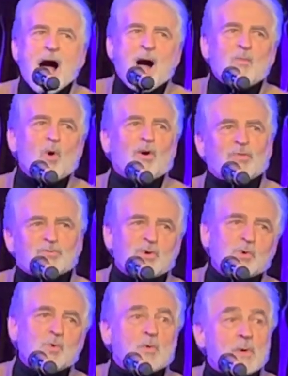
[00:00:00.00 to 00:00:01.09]
I'm all
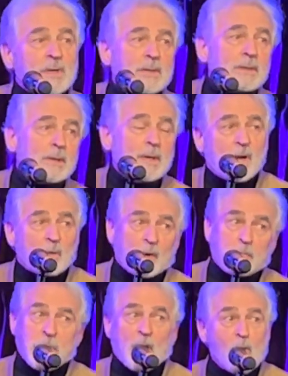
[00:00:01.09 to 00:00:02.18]
through
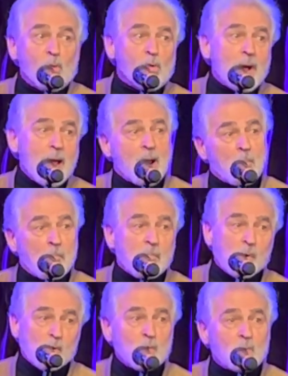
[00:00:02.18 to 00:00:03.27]
with blow
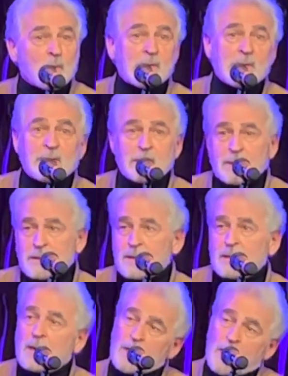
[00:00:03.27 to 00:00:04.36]
and boo,
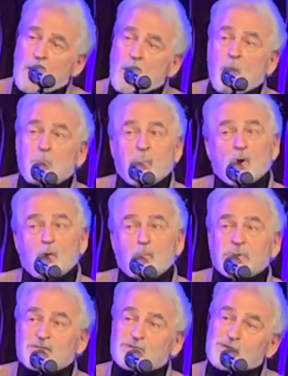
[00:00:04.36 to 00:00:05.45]
a
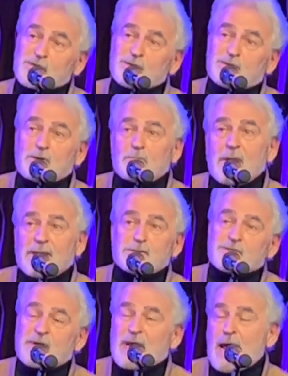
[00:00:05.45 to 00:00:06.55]
bourbon,
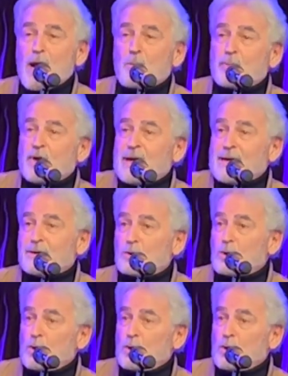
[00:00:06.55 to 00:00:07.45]
cigarettes, and airplane